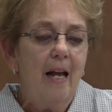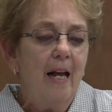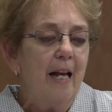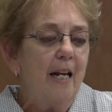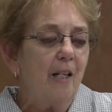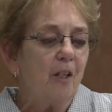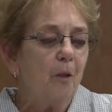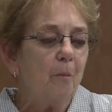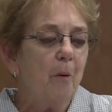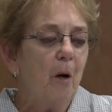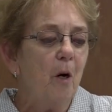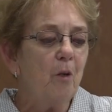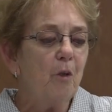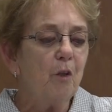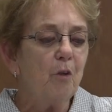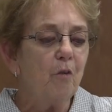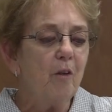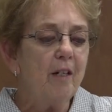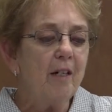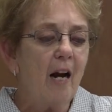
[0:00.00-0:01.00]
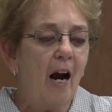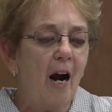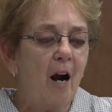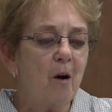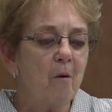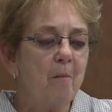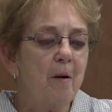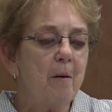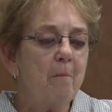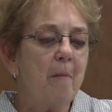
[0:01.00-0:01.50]
his
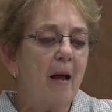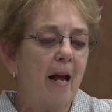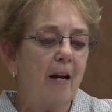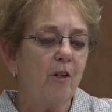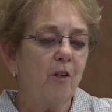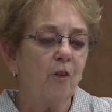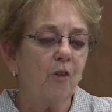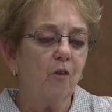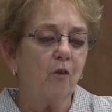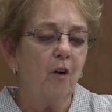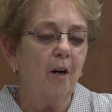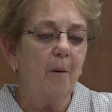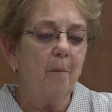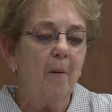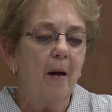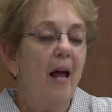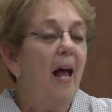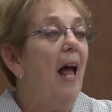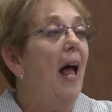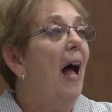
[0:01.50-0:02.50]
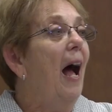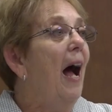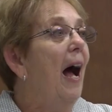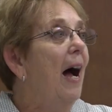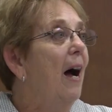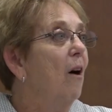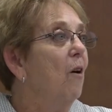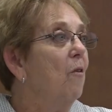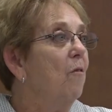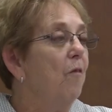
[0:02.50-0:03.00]
post-retirement manuscript,
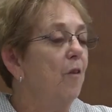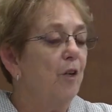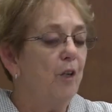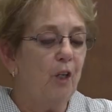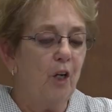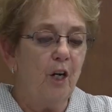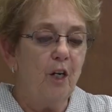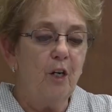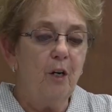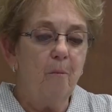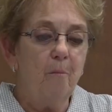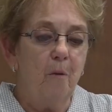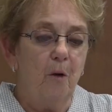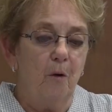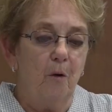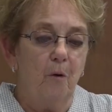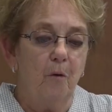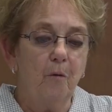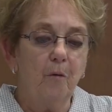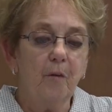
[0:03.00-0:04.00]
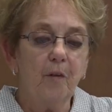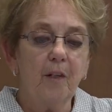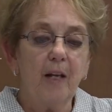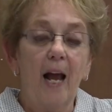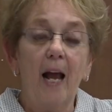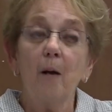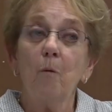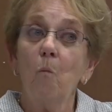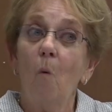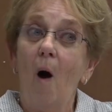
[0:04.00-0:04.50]
How Virginia Moves
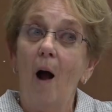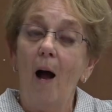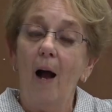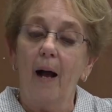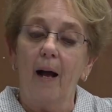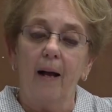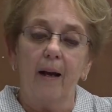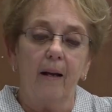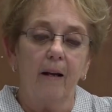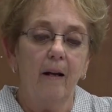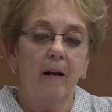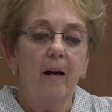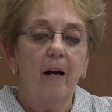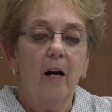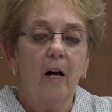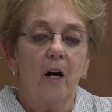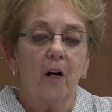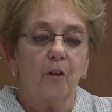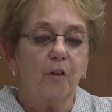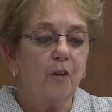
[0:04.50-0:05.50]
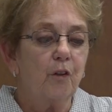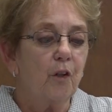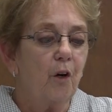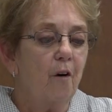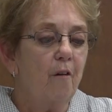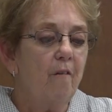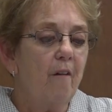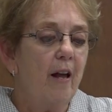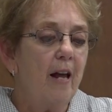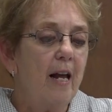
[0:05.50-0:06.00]
and Why, a
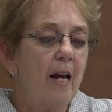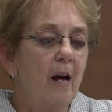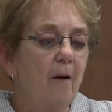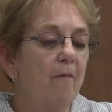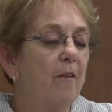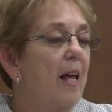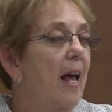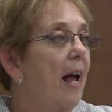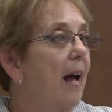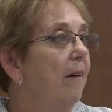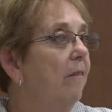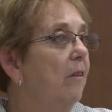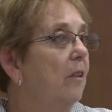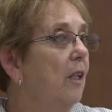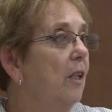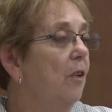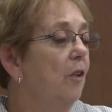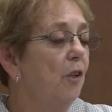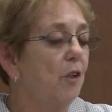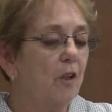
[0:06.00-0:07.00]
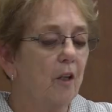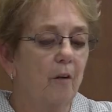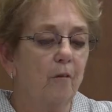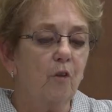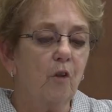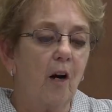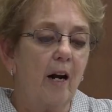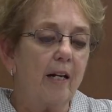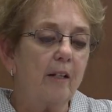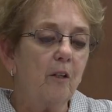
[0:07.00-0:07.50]
survey of the evolution
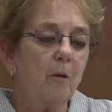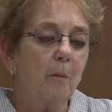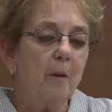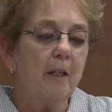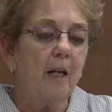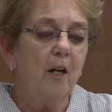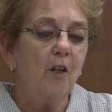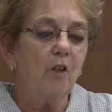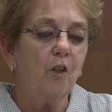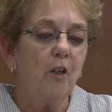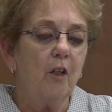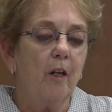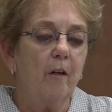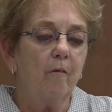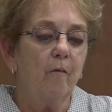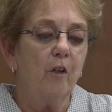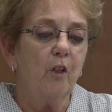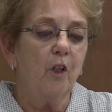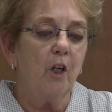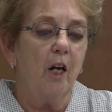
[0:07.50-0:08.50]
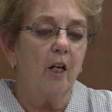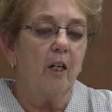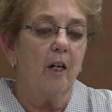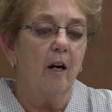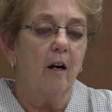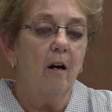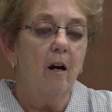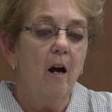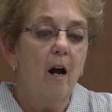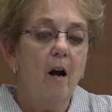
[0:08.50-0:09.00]
of transportation in
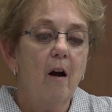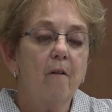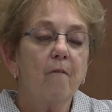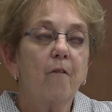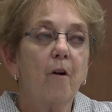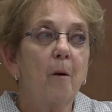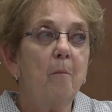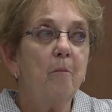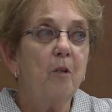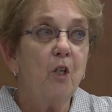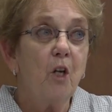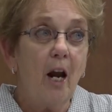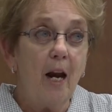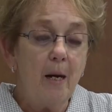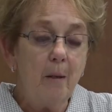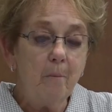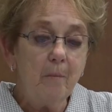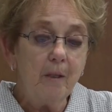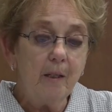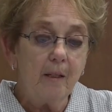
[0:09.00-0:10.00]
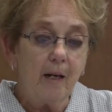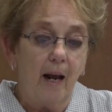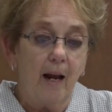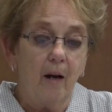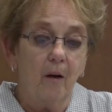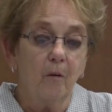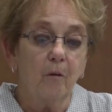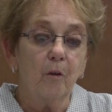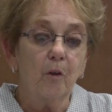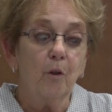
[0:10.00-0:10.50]
Virginia from
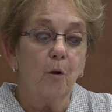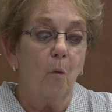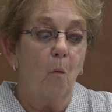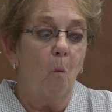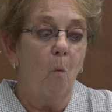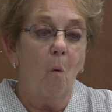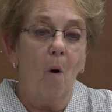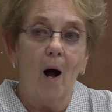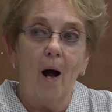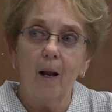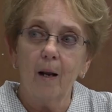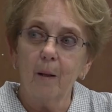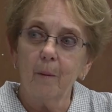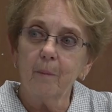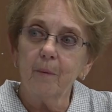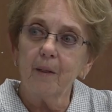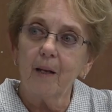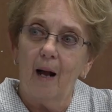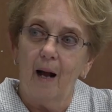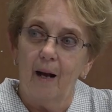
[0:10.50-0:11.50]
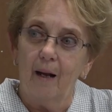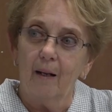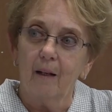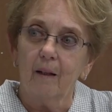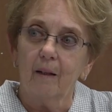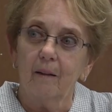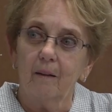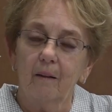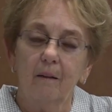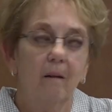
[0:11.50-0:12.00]
Jamestown to Wallops Island.
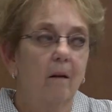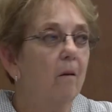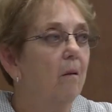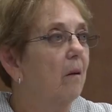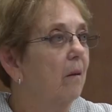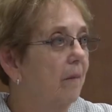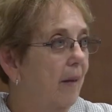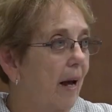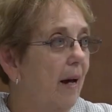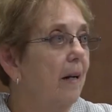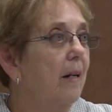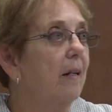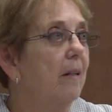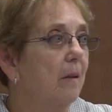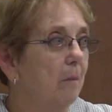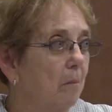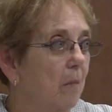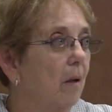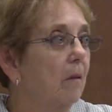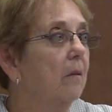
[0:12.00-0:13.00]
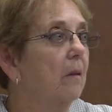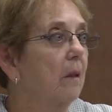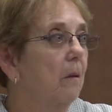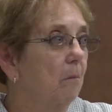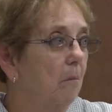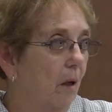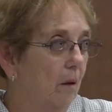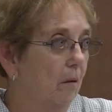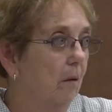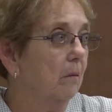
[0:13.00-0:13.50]
That is
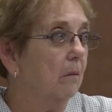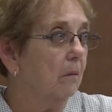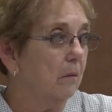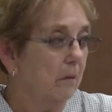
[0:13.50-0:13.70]
multimodal